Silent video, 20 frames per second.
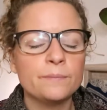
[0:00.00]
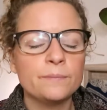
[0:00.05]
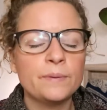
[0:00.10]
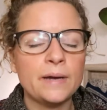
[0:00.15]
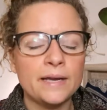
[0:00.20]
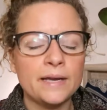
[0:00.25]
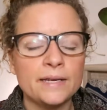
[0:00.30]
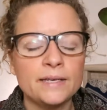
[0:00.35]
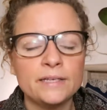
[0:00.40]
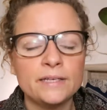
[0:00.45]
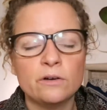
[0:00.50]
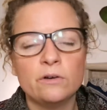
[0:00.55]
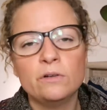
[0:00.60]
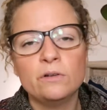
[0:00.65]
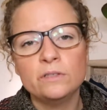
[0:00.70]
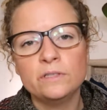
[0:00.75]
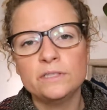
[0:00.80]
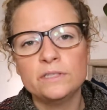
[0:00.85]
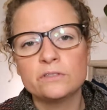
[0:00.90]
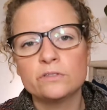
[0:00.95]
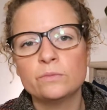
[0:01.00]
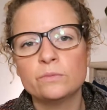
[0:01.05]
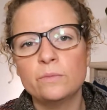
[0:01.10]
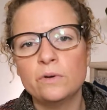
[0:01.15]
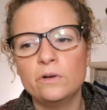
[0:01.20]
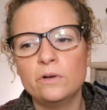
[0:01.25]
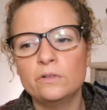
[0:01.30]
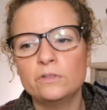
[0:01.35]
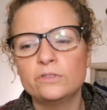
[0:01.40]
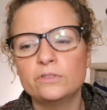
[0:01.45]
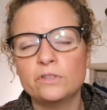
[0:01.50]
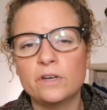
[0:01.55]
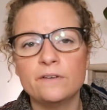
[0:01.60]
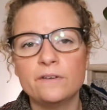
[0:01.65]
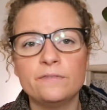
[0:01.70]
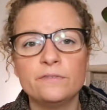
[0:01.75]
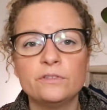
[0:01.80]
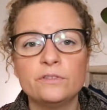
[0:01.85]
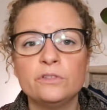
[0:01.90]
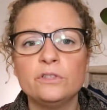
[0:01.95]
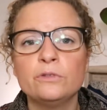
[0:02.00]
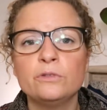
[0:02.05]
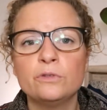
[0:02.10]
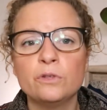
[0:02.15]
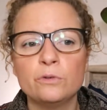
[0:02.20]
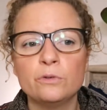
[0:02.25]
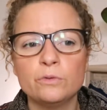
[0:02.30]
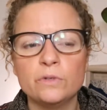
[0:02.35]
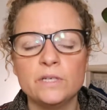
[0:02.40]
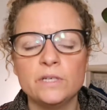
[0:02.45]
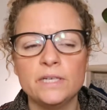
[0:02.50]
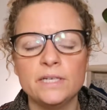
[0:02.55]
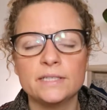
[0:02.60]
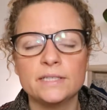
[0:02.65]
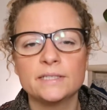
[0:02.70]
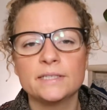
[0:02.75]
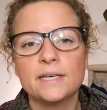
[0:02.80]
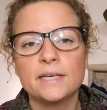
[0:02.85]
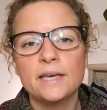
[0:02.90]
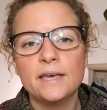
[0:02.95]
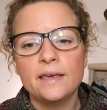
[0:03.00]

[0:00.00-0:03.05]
buying all this small stuff you don't need?